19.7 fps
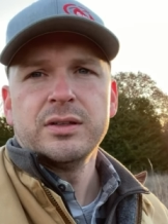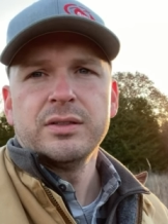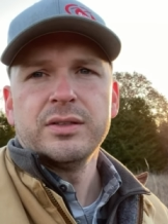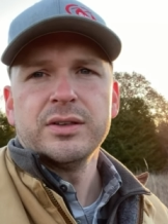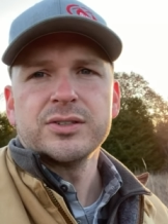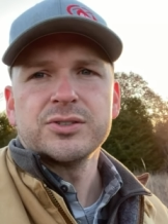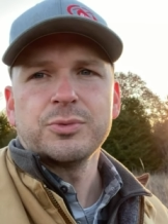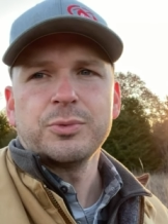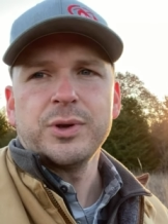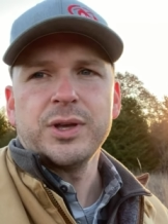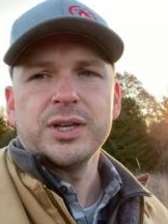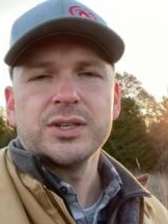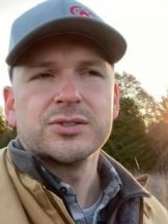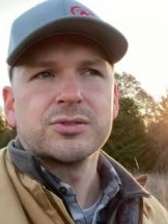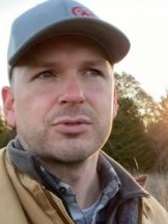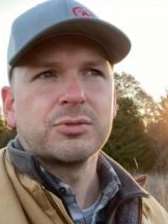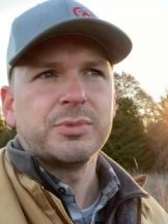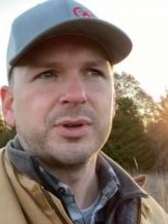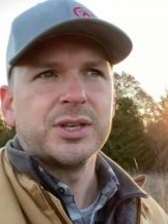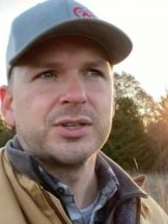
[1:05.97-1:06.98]
this week, so
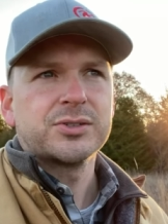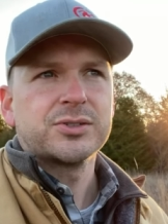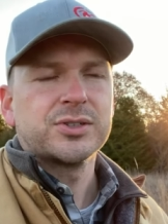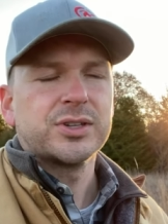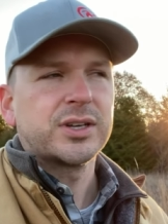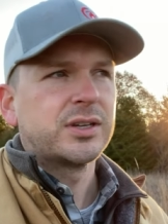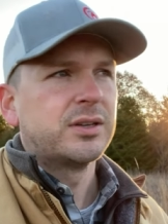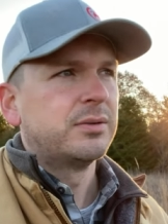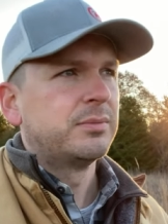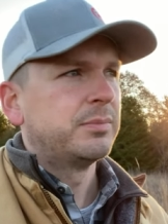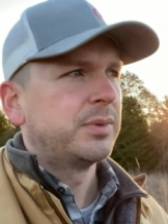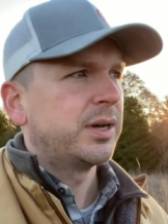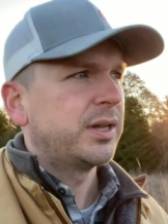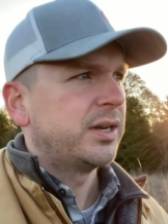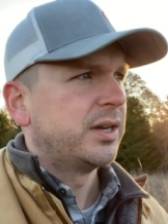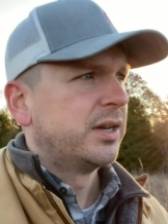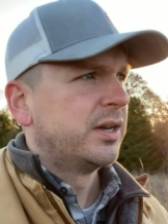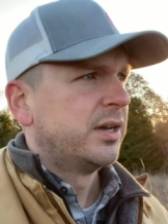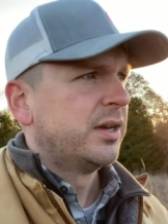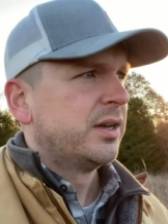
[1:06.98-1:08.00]
it'll be interesting. But
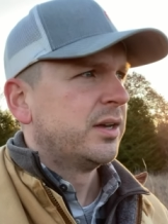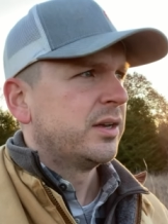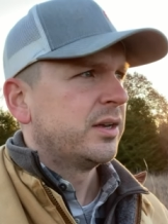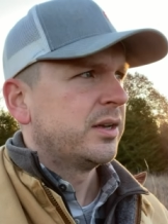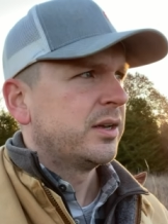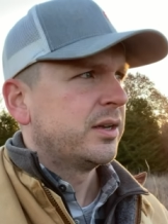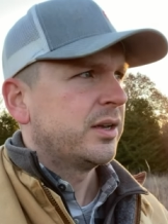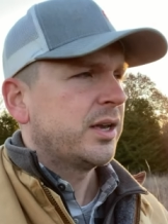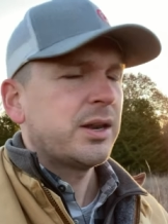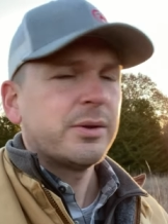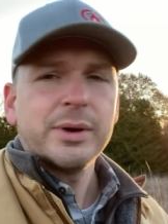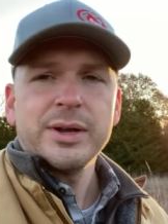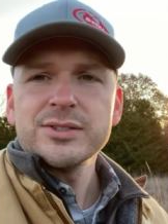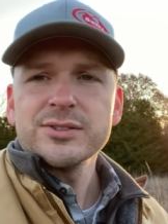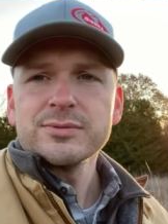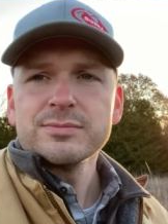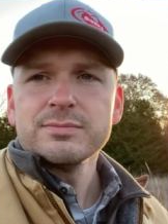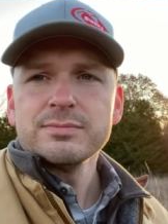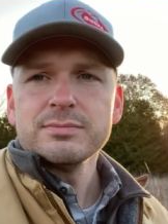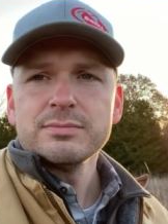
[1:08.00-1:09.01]

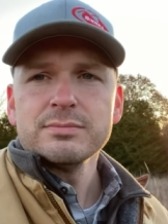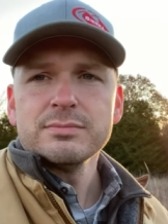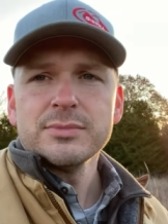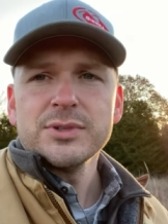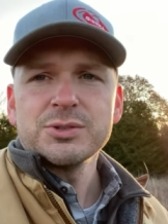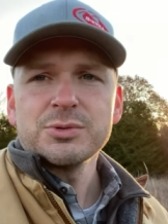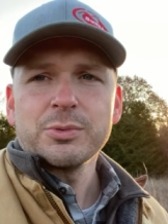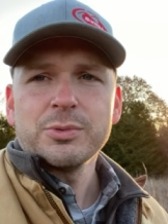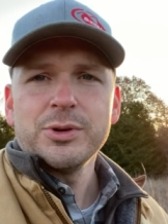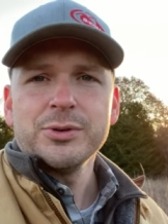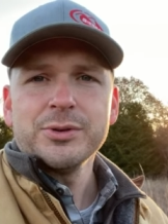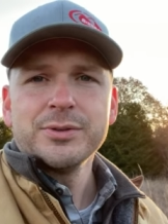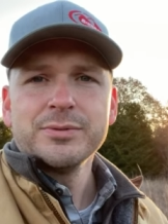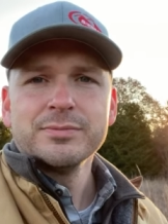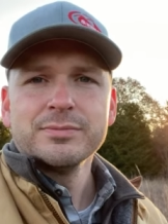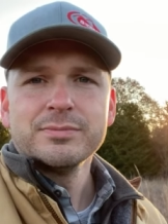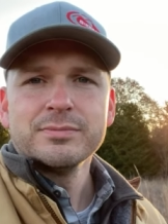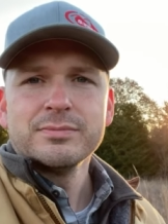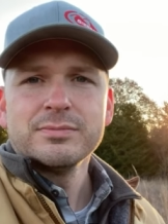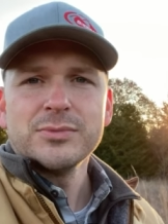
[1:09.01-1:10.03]
anyways, that's what we're doing.
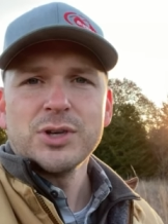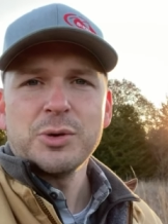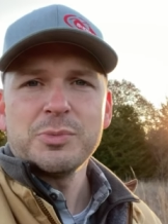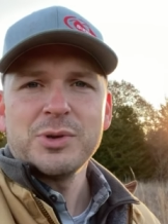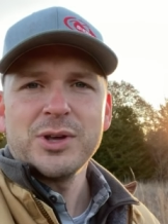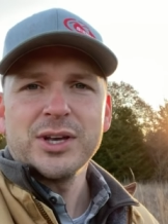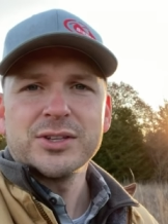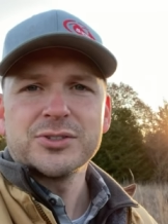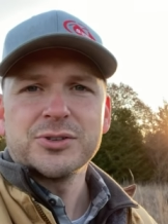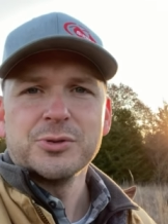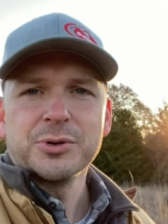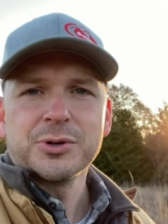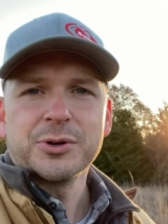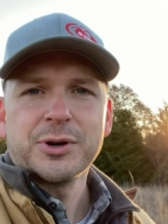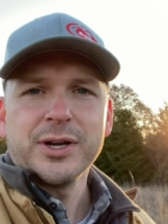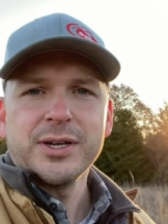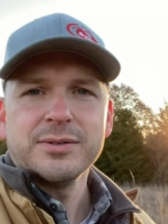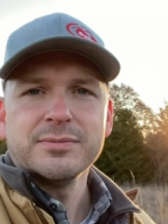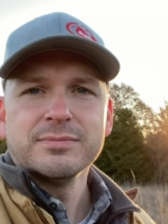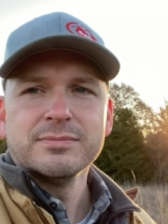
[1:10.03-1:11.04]
Hope you guys are doing
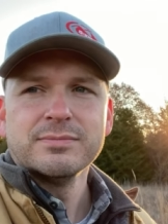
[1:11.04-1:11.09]
great.